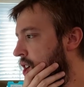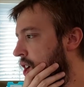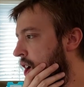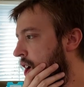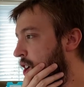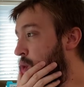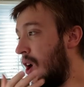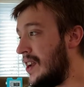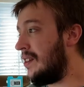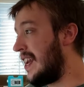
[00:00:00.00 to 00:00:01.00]

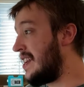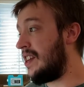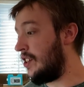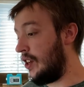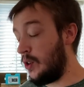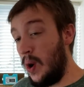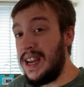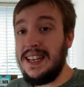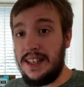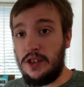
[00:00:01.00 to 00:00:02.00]
Quite easy
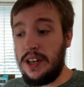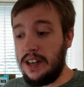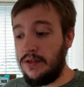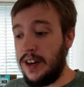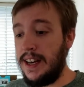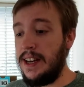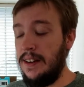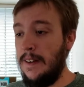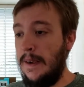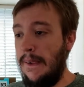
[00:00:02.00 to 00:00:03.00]
drinking, really,
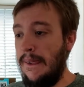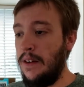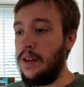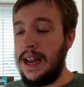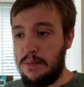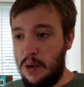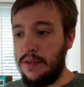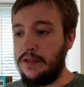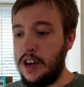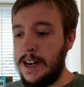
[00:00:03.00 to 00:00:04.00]
for
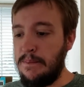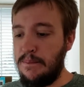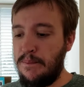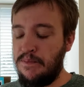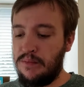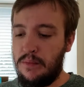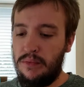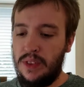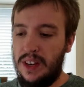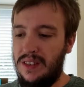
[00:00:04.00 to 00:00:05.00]
8.3.
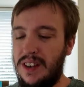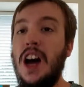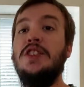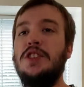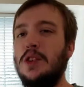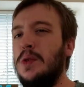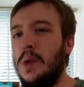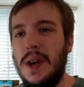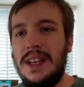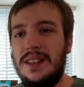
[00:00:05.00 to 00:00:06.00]
Under
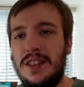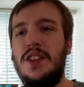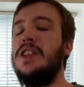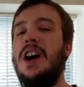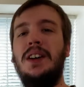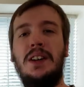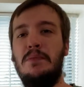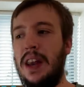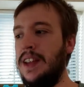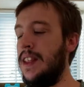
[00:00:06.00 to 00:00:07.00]
£2, so you can't
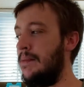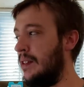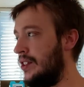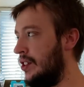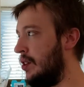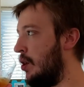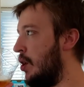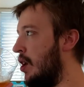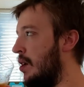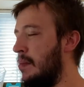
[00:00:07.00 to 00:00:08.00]
complain that much.
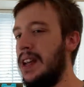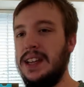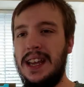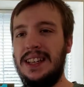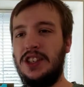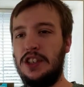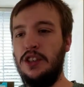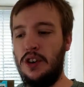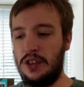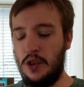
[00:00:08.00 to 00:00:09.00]
But it's just
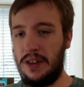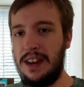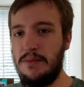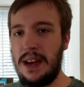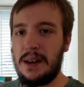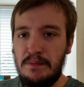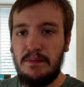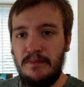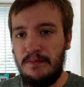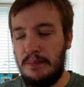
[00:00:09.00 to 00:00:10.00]
not sort of giving me a
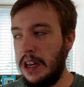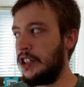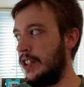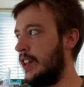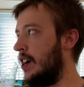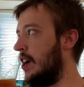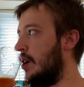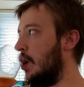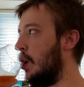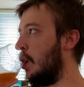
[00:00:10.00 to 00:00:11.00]
punch in the gut.